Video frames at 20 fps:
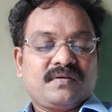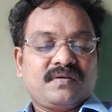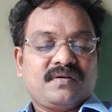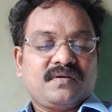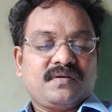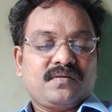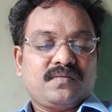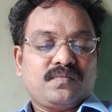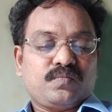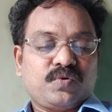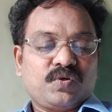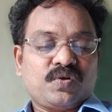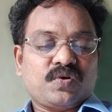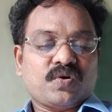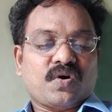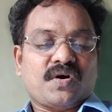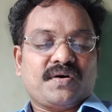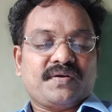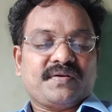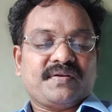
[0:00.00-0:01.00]
put
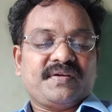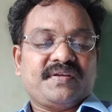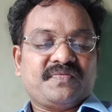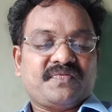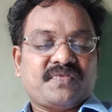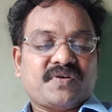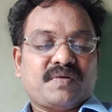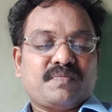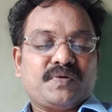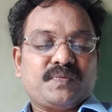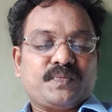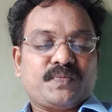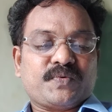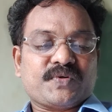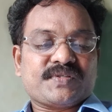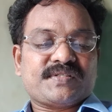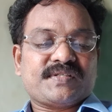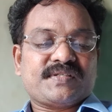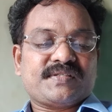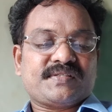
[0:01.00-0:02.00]
on informal
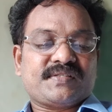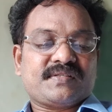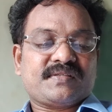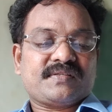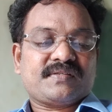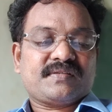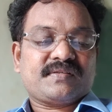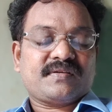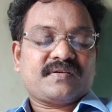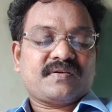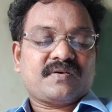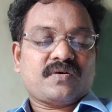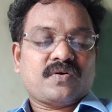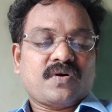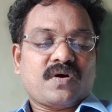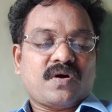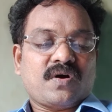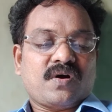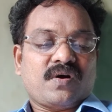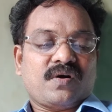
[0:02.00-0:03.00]
process
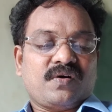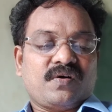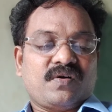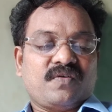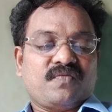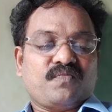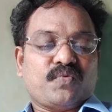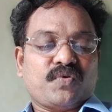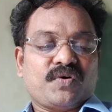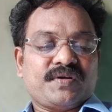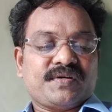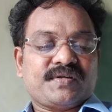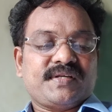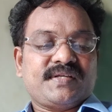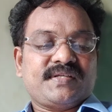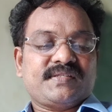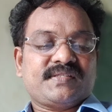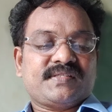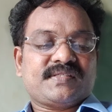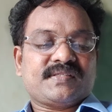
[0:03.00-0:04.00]
of politics
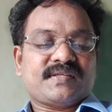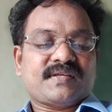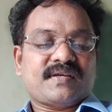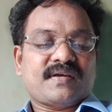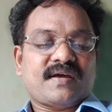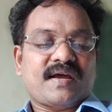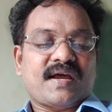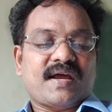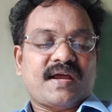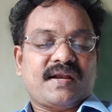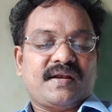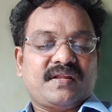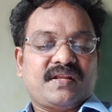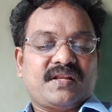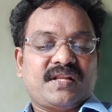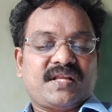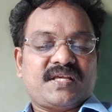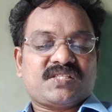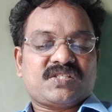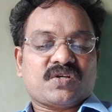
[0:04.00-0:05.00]
and
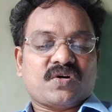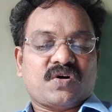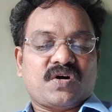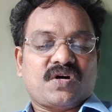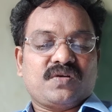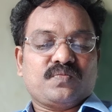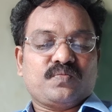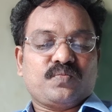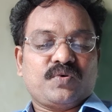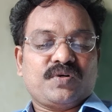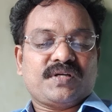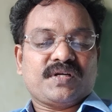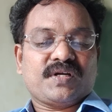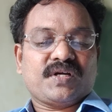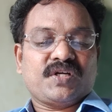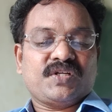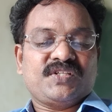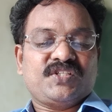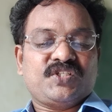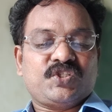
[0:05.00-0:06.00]
less on
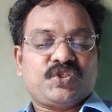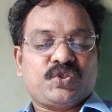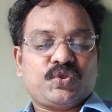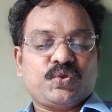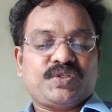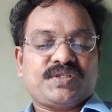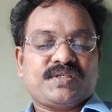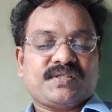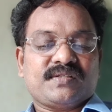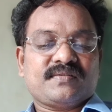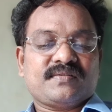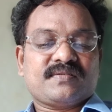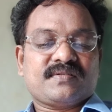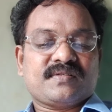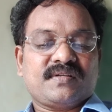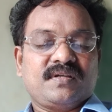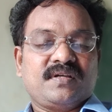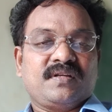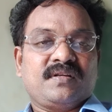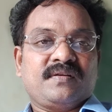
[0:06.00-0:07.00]
political institutions
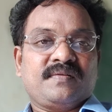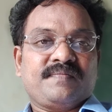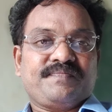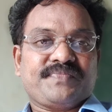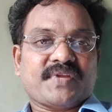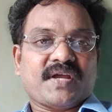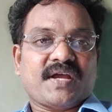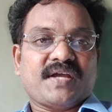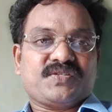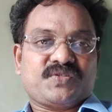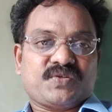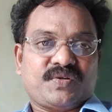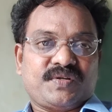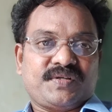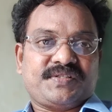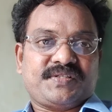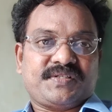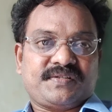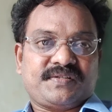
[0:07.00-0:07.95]
in isolation.